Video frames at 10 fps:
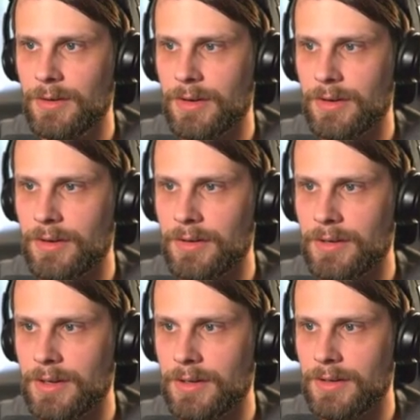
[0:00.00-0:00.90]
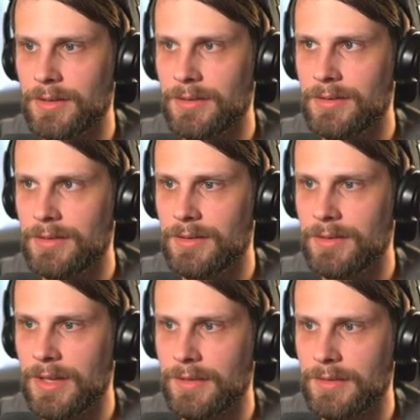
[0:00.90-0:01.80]
our
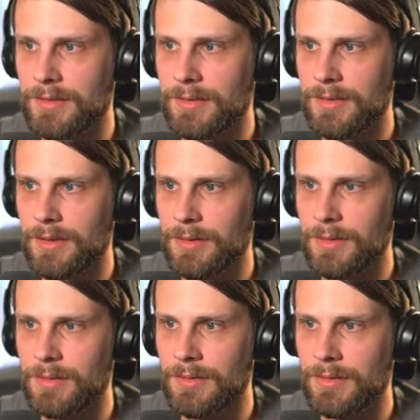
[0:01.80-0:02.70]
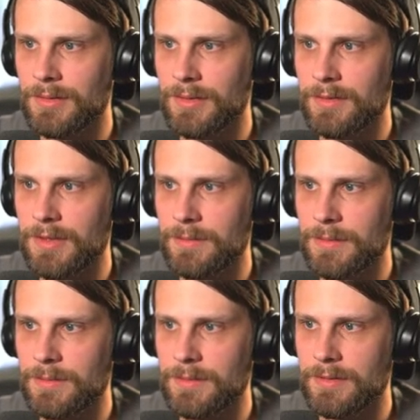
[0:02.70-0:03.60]
how this goes. Let's untap
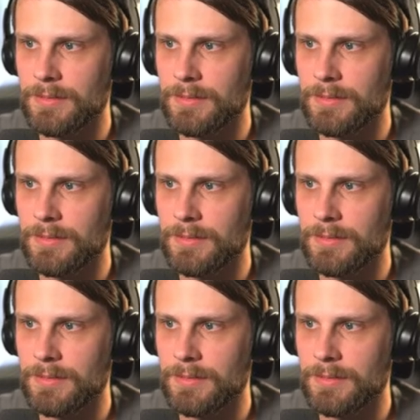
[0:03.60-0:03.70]
unit.